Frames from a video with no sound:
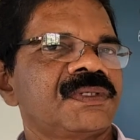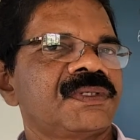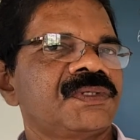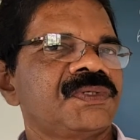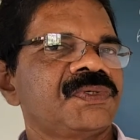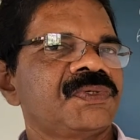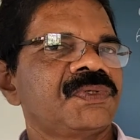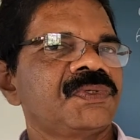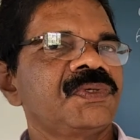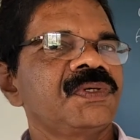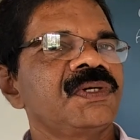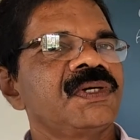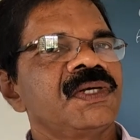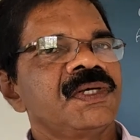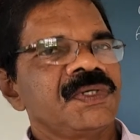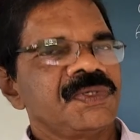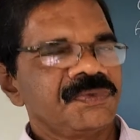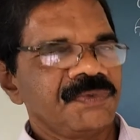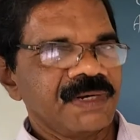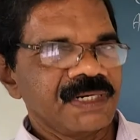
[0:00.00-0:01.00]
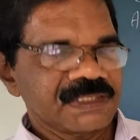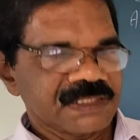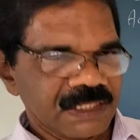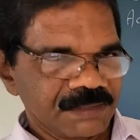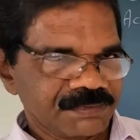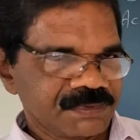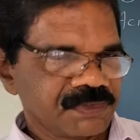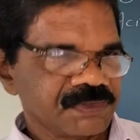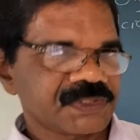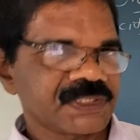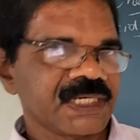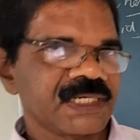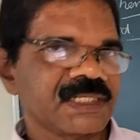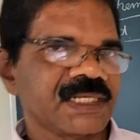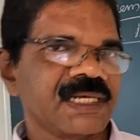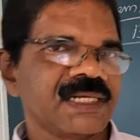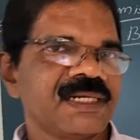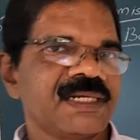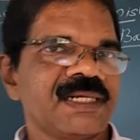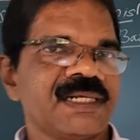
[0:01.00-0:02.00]
you yourself to say that
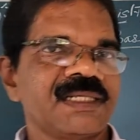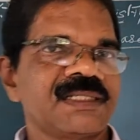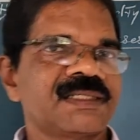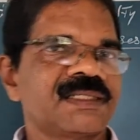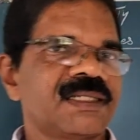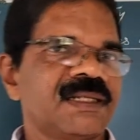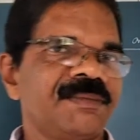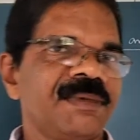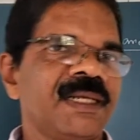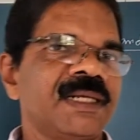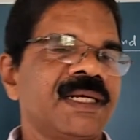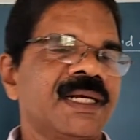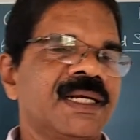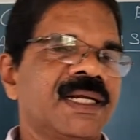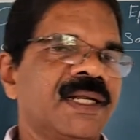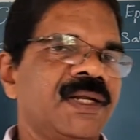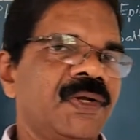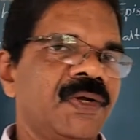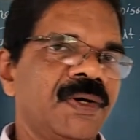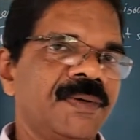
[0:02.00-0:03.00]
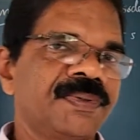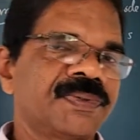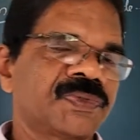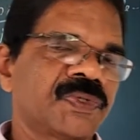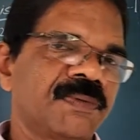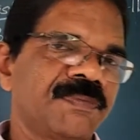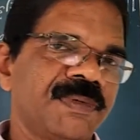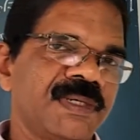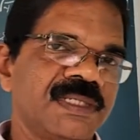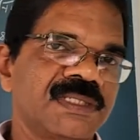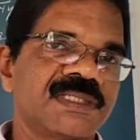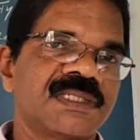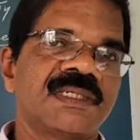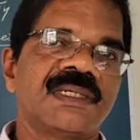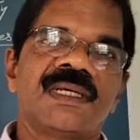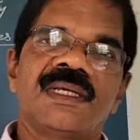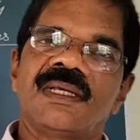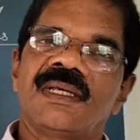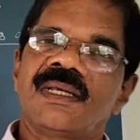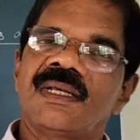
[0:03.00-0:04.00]
it is the main content of soap is
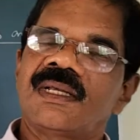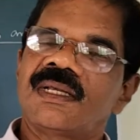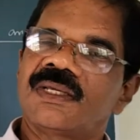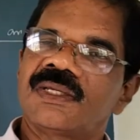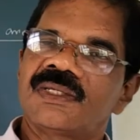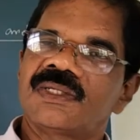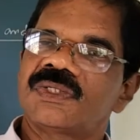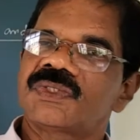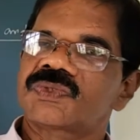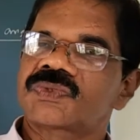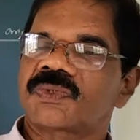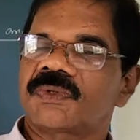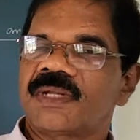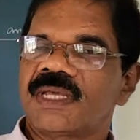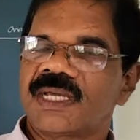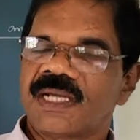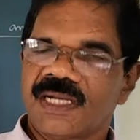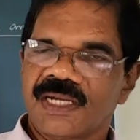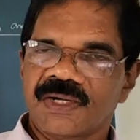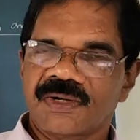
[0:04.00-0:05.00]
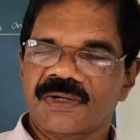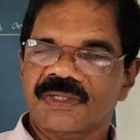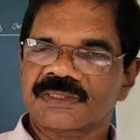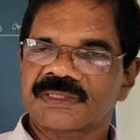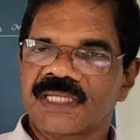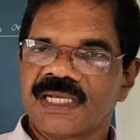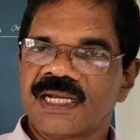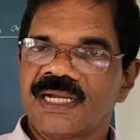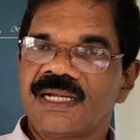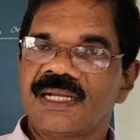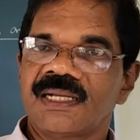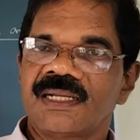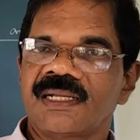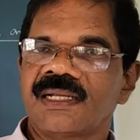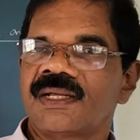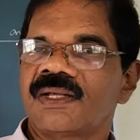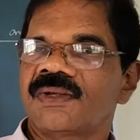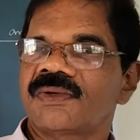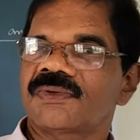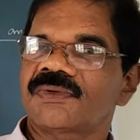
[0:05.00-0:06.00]
sodium
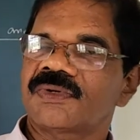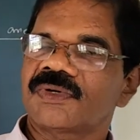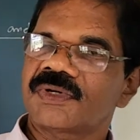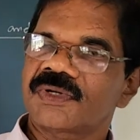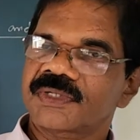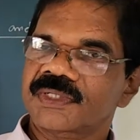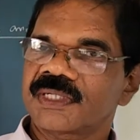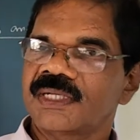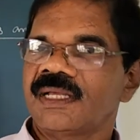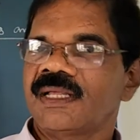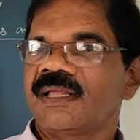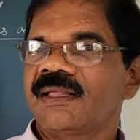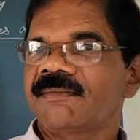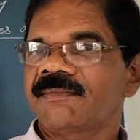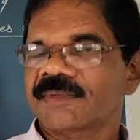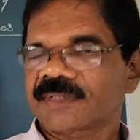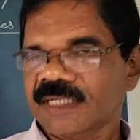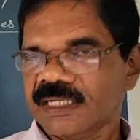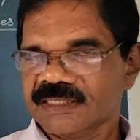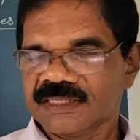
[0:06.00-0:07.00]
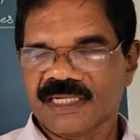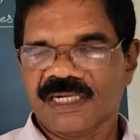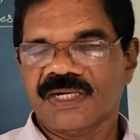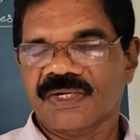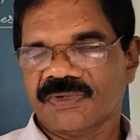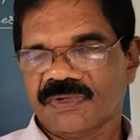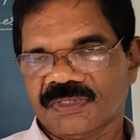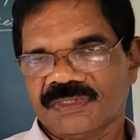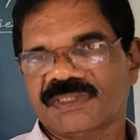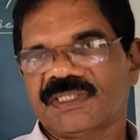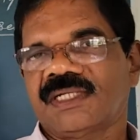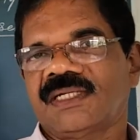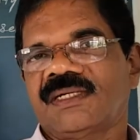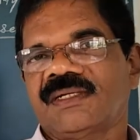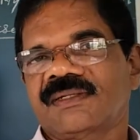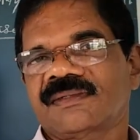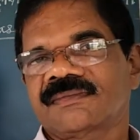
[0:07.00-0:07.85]
hydroxide or potassium hydroxide.